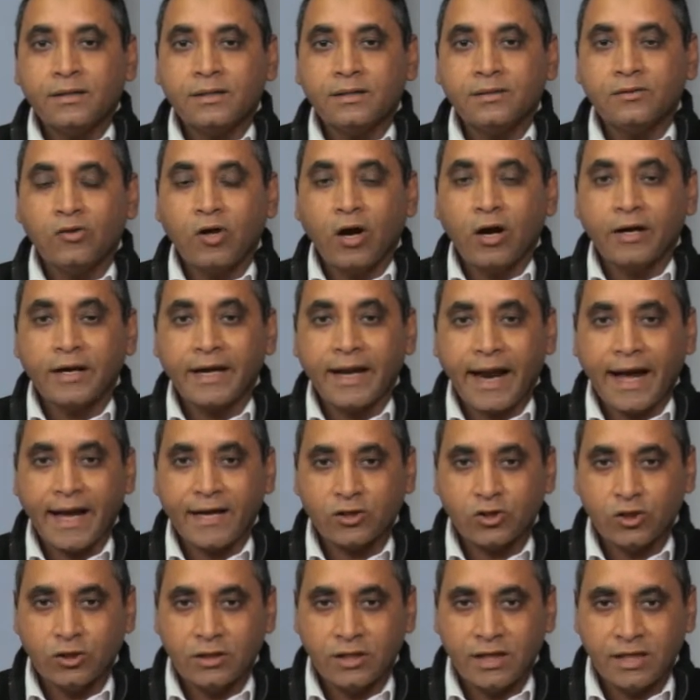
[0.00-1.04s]
the dark
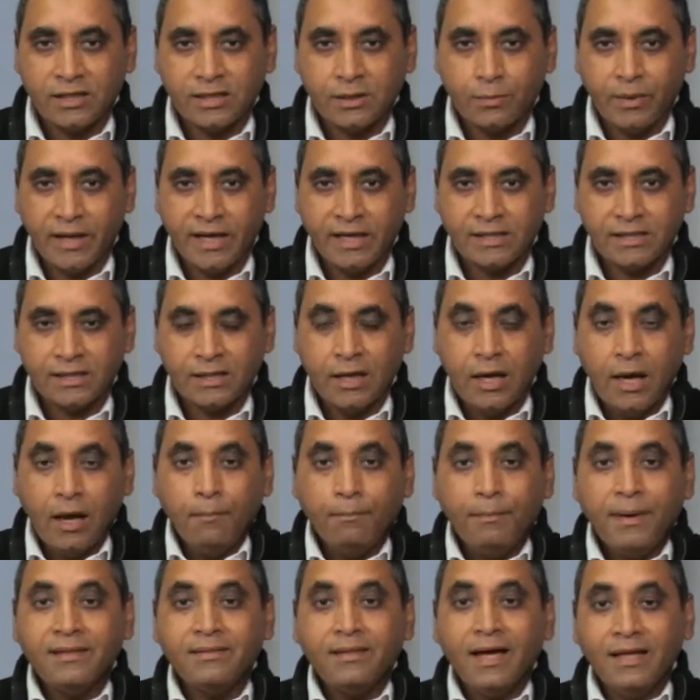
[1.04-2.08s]
reaction takes place.
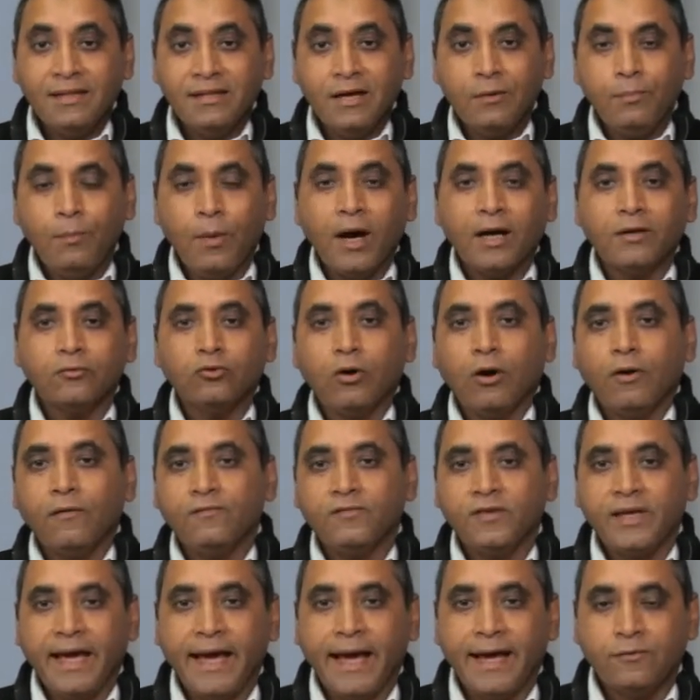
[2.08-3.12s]
But the other part
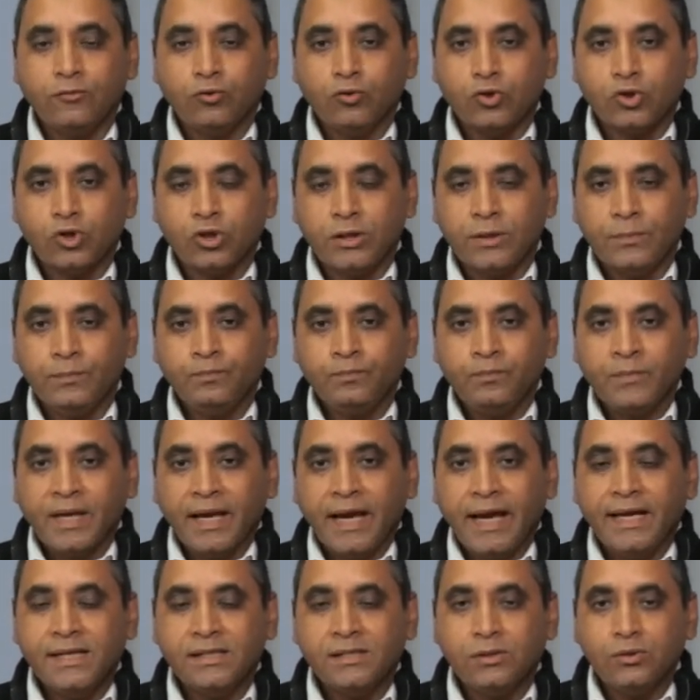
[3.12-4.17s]
of the energy
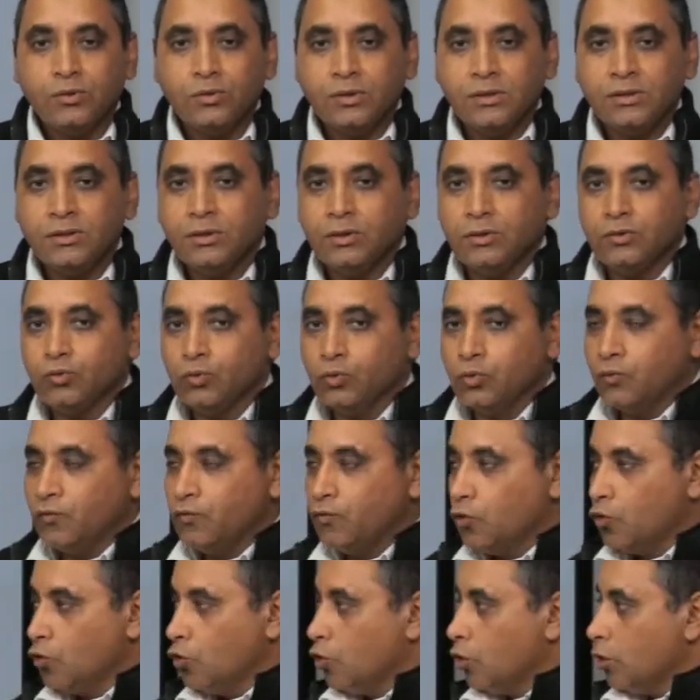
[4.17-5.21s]
is used to
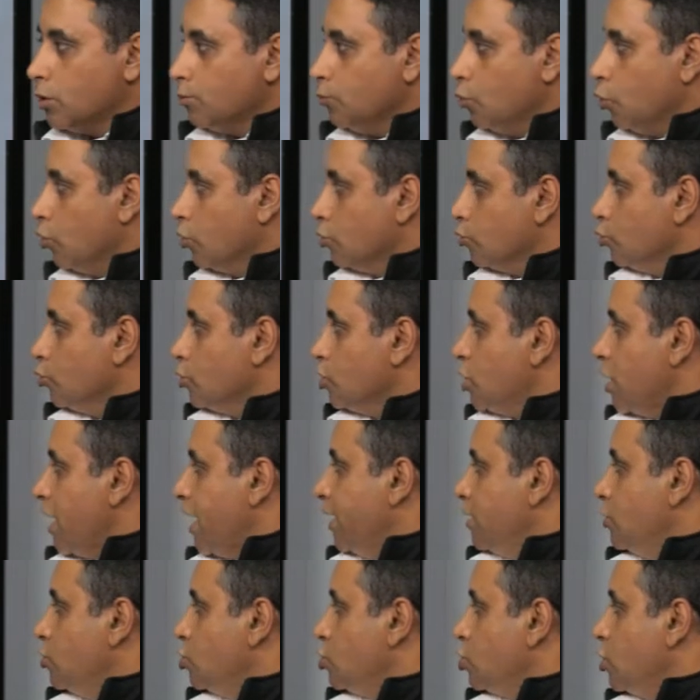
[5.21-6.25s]
form or to
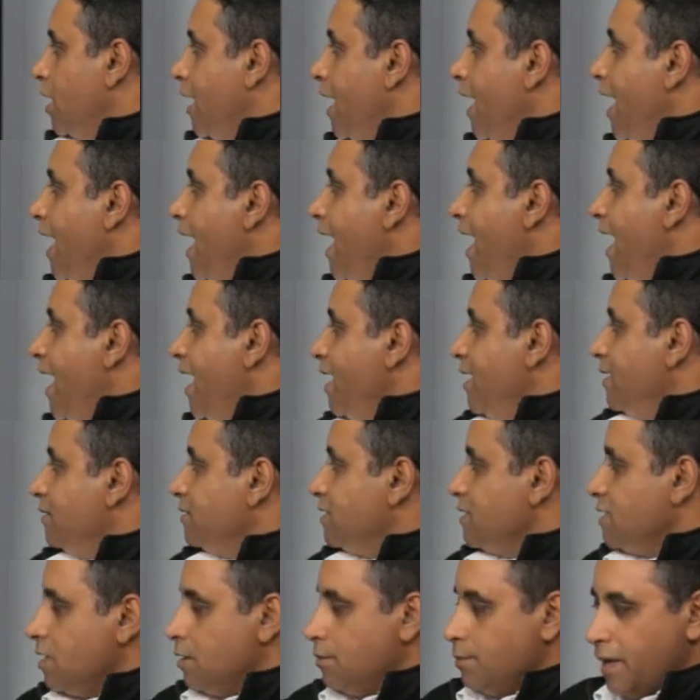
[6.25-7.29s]
change
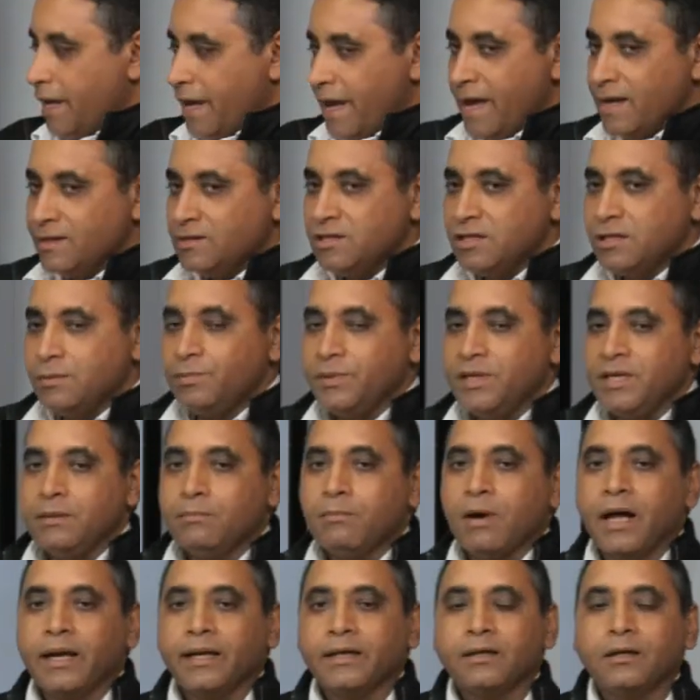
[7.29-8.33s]
ADP
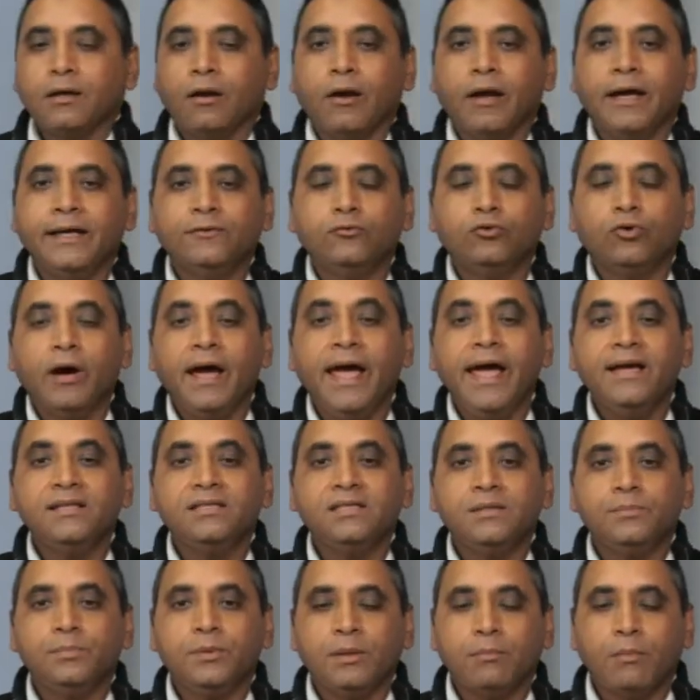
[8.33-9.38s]
molecule into
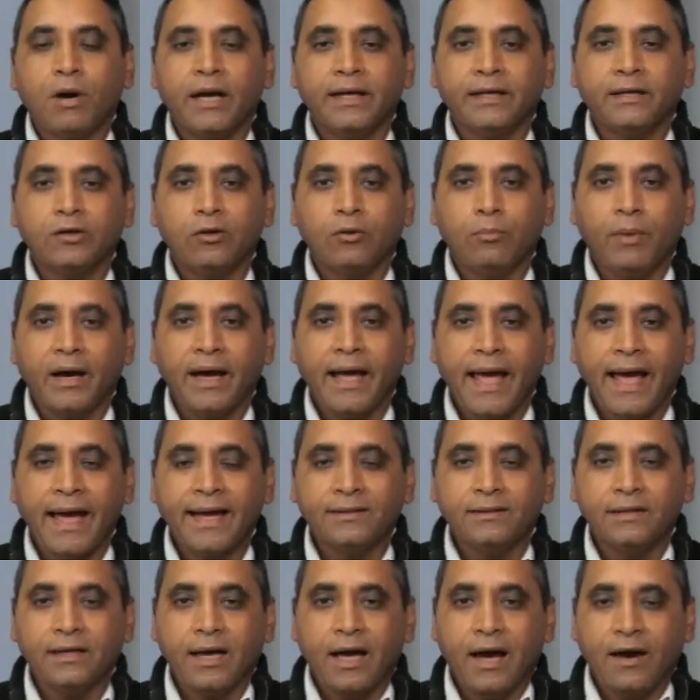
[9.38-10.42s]
ATP molecule by
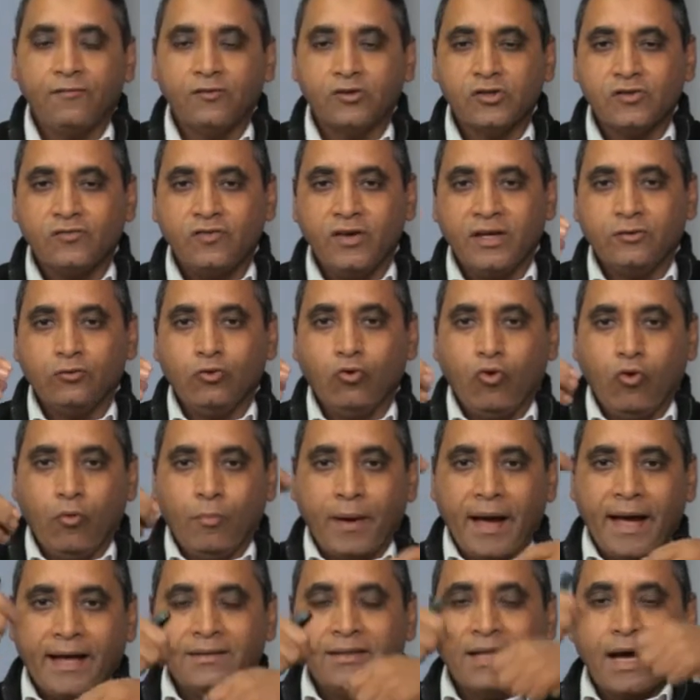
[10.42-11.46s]
adding a phosphate
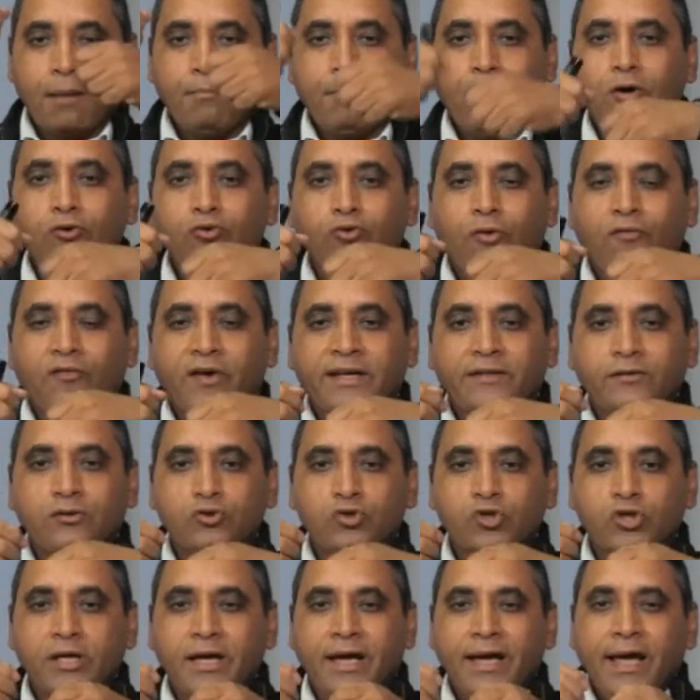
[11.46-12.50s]
group, and the amount of
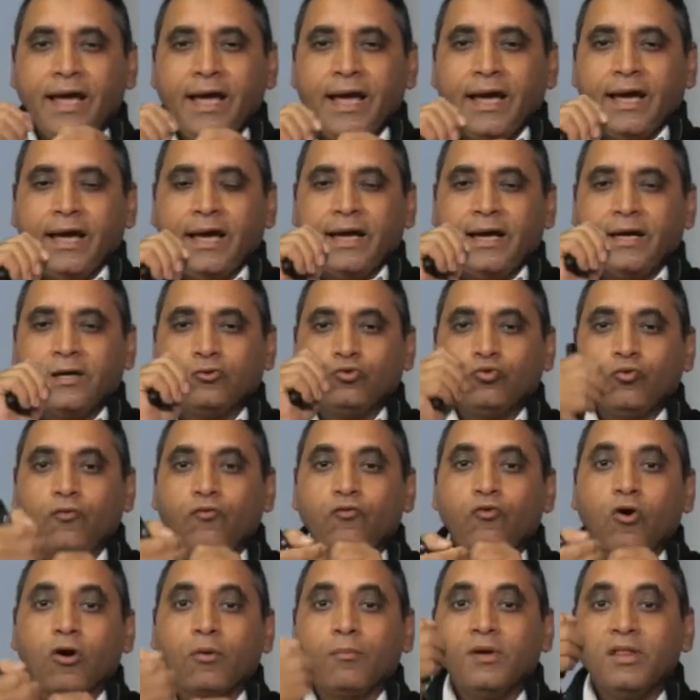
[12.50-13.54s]
energy to
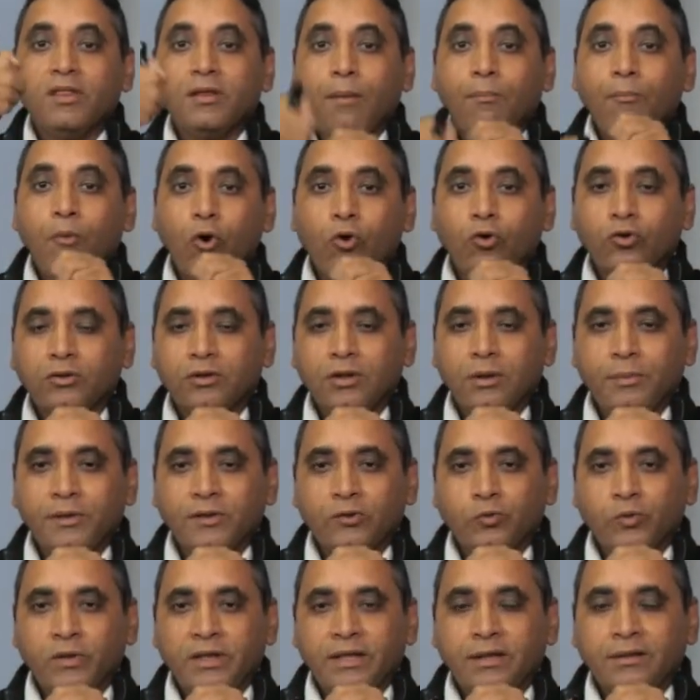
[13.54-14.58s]
form the bond
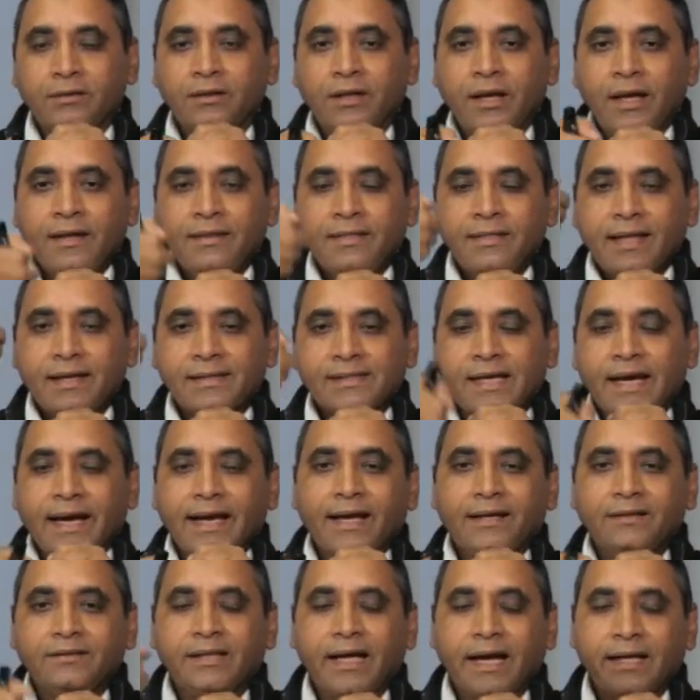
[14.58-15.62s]
between the
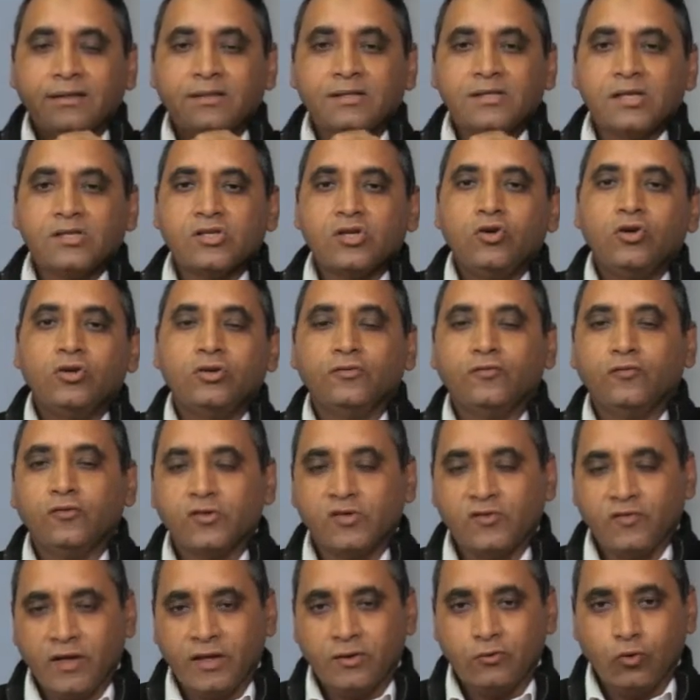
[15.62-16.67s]
second and the third
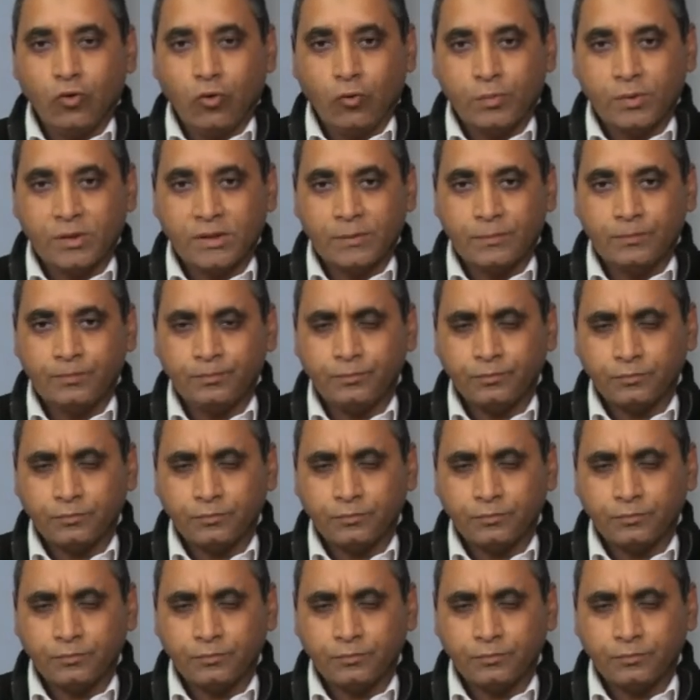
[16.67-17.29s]
phosphate groups.